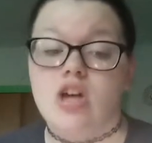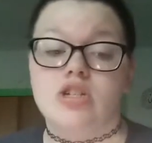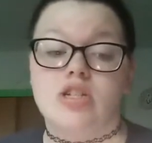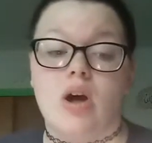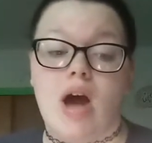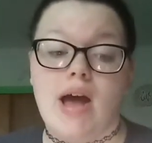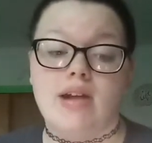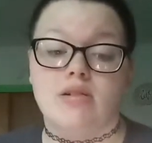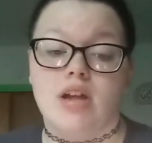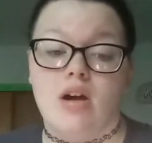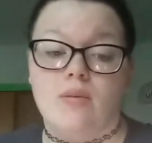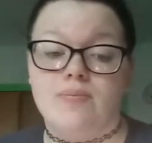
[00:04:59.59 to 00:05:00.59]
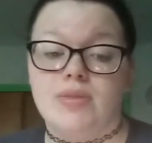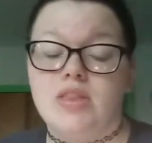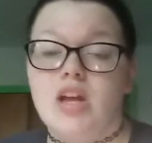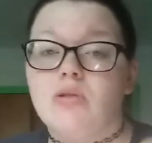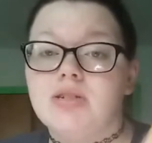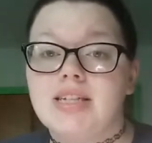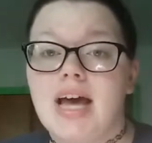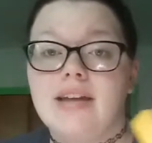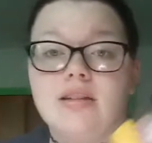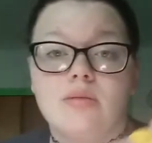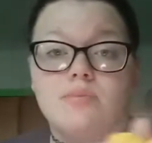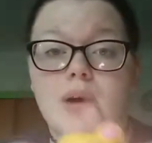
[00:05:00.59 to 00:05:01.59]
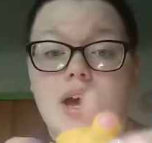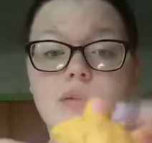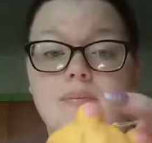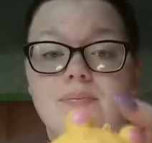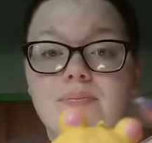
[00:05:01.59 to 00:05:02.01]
So I don't know. No scent, but